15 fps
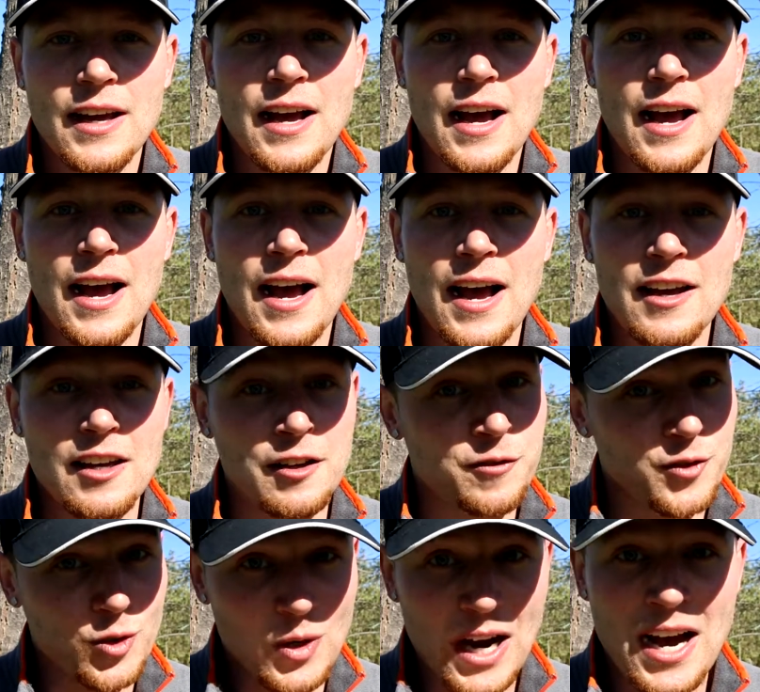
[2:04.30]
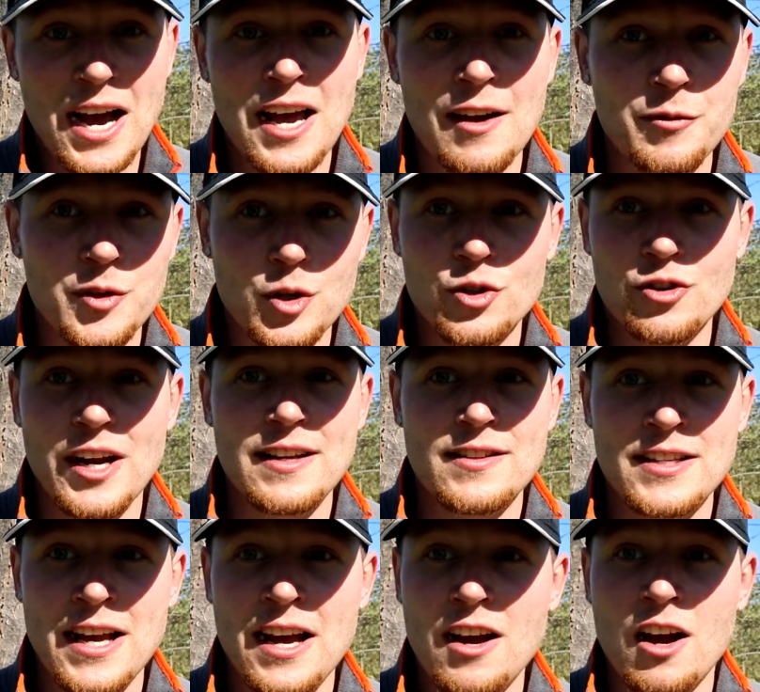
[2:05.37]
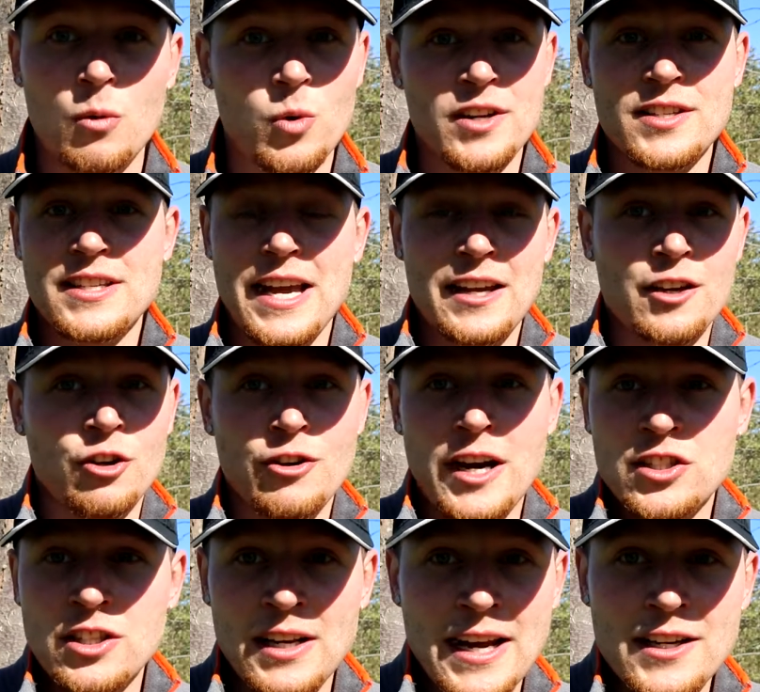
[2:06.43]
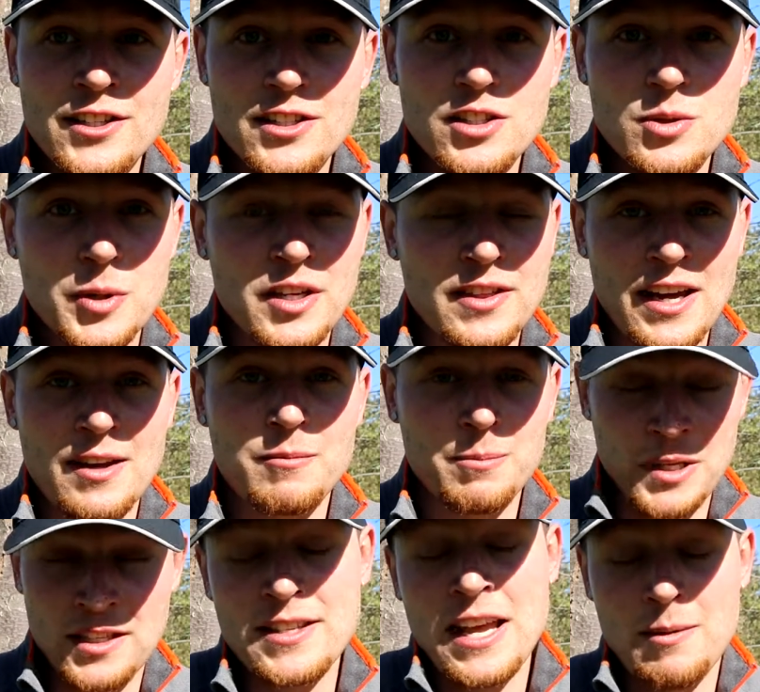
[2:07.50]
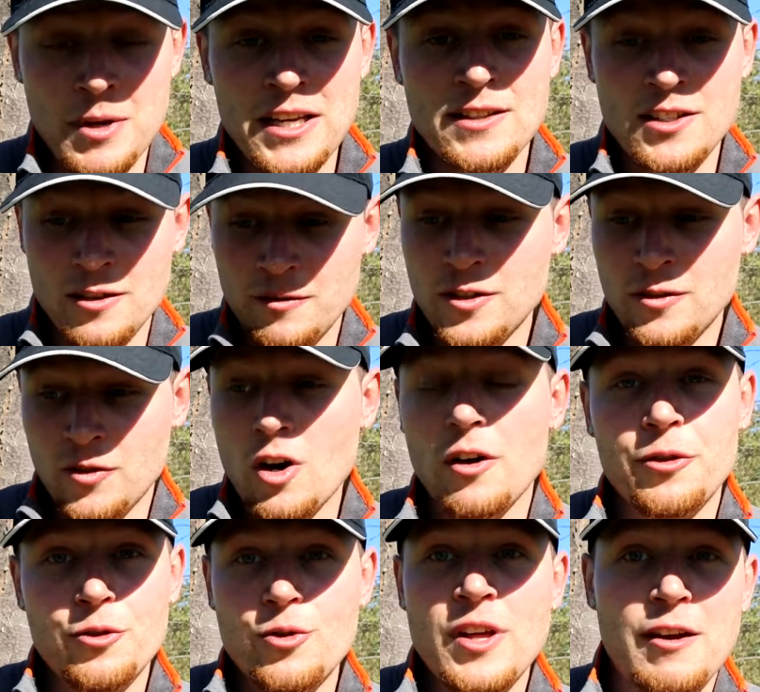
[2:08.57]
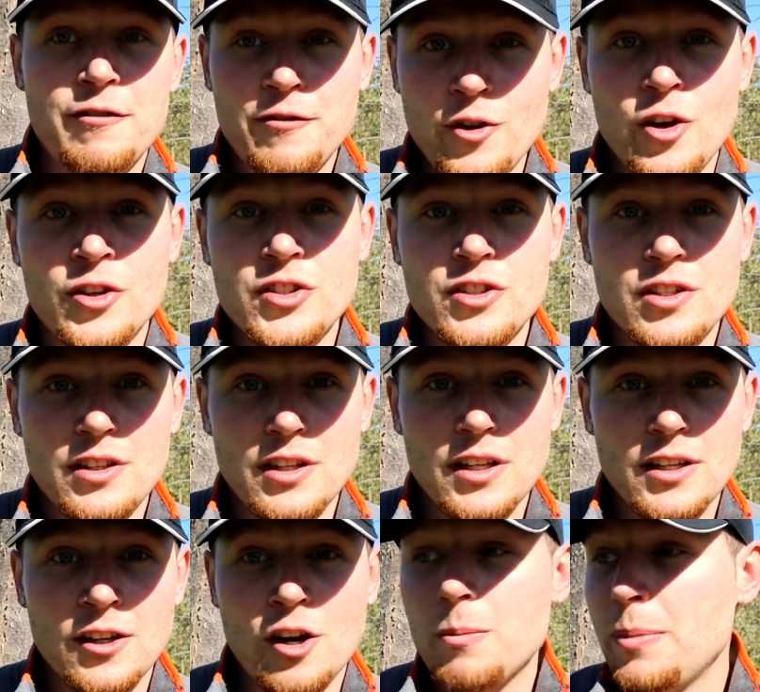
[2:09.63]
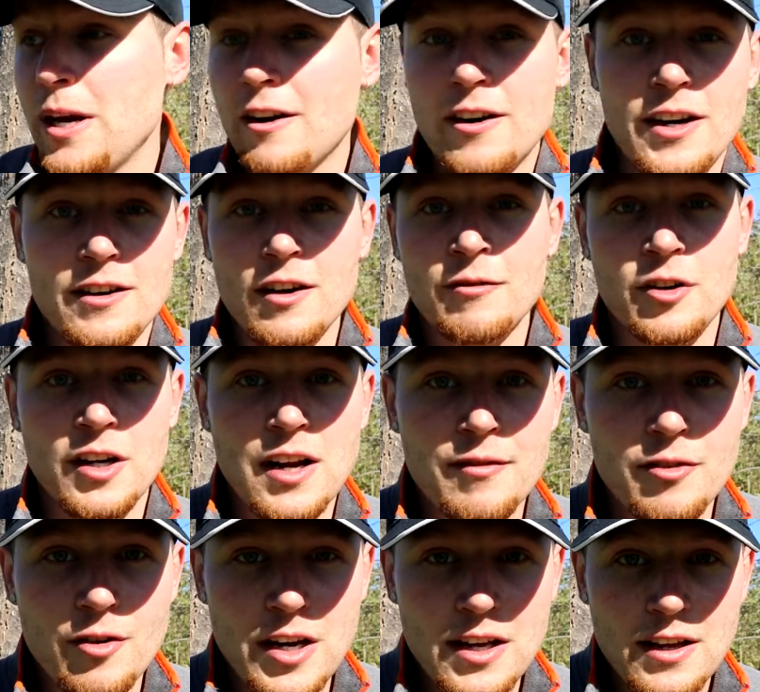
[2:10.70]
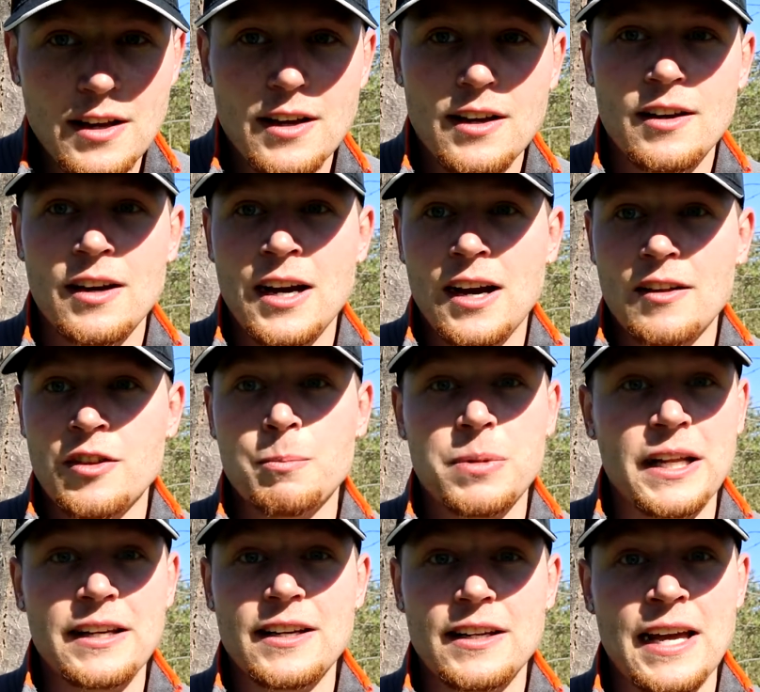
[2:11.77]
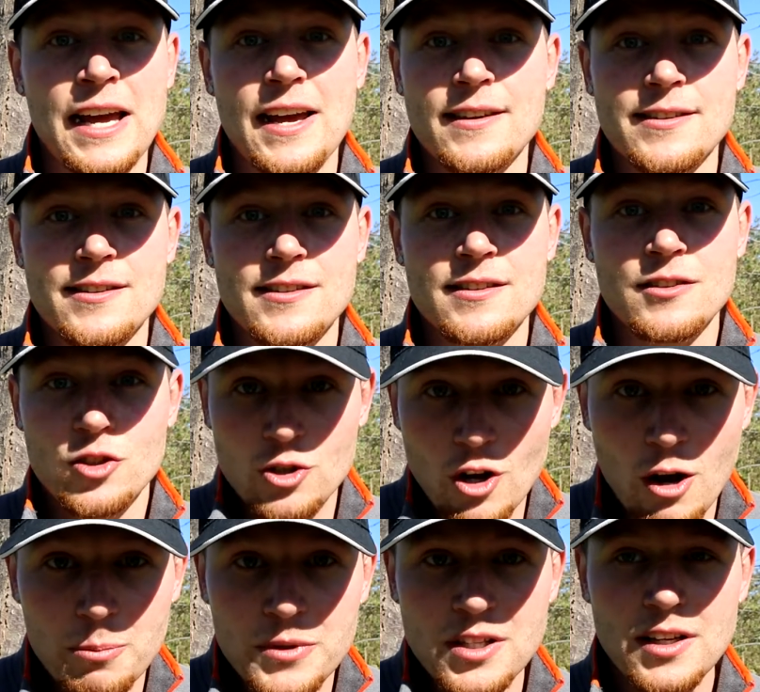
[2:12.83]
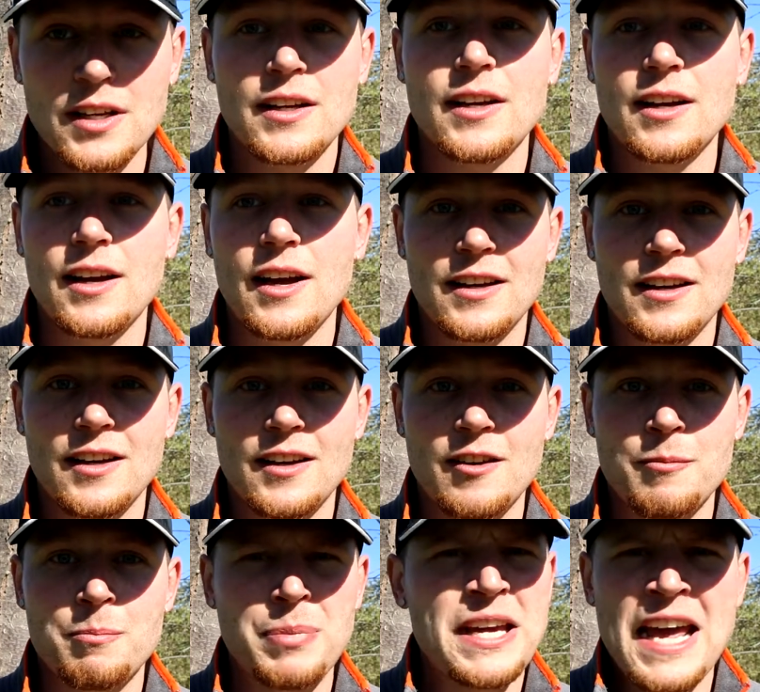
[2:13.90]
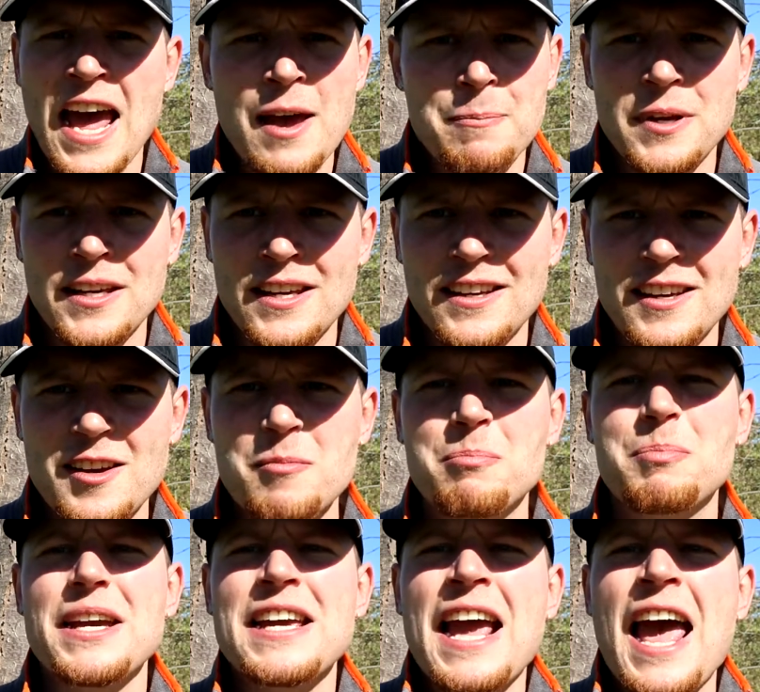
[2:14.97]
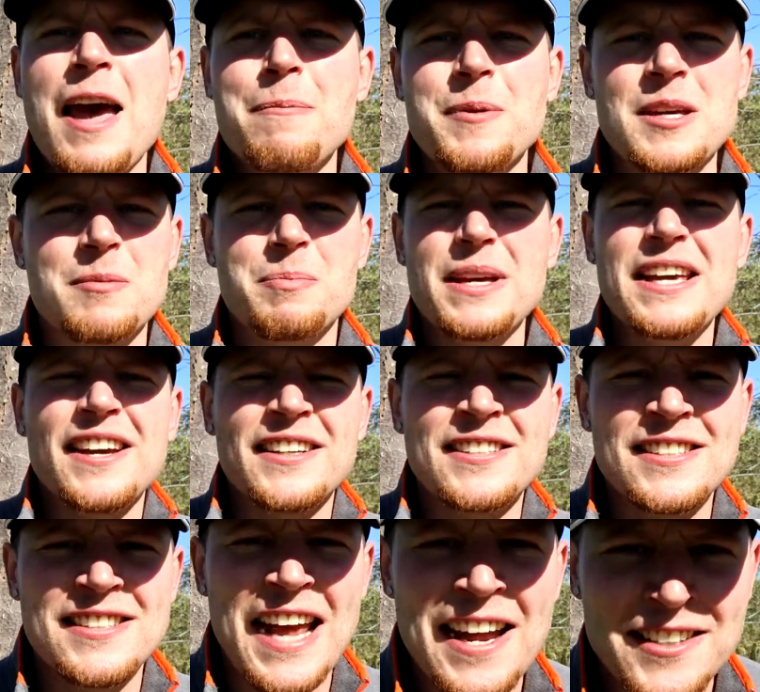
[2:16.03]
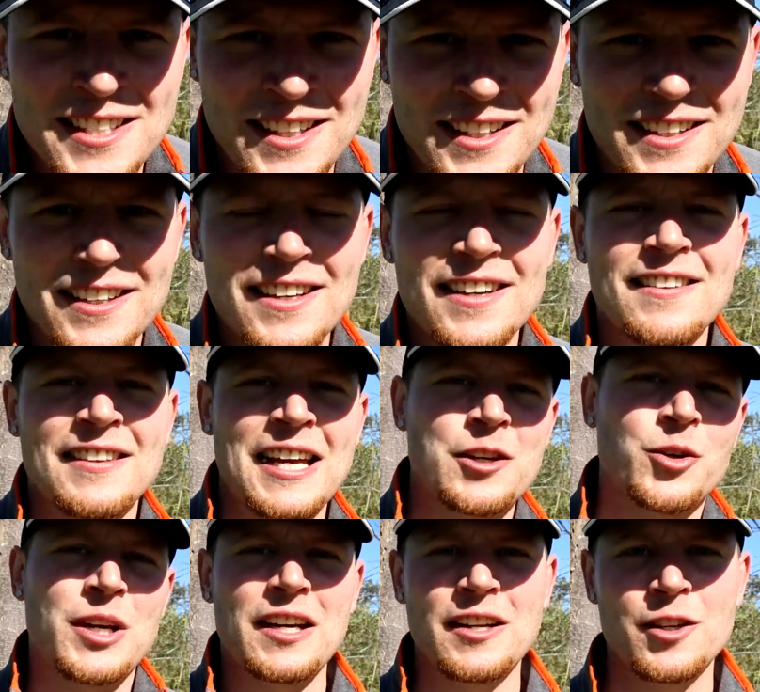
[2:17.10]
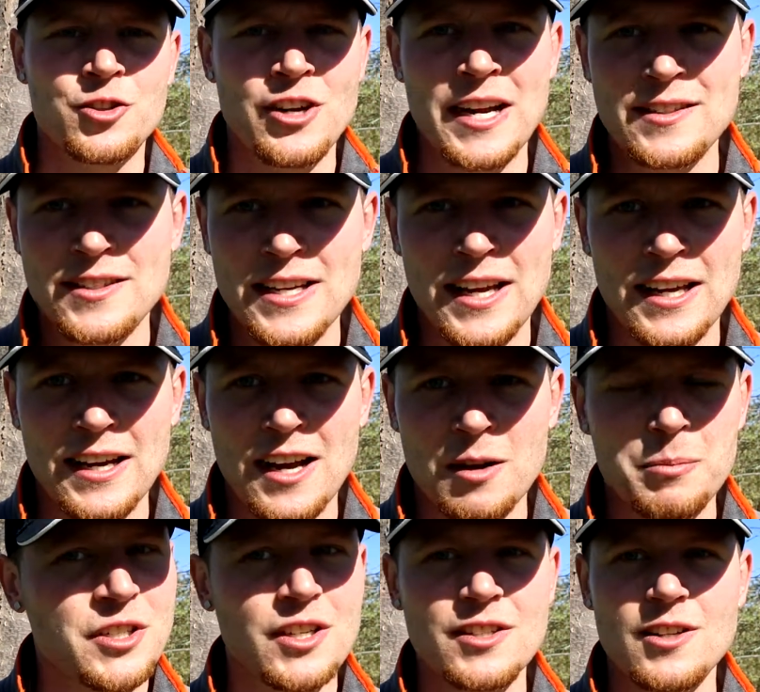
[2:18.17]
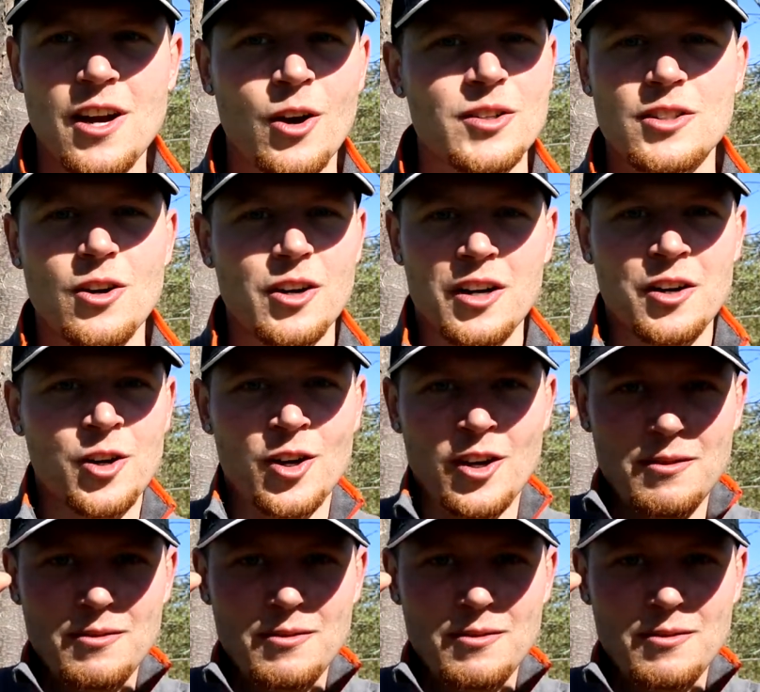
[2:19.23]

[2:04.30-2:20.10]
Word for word: Uh, if you are having your drains out, I want to say congratulations, because that because that means you've you've got through that first you know period of recovery. Uh, the bleeding has stopped. Be happy, be happy, be ecstatic that you're getting your drains taken out. But just know it's not going to hurt.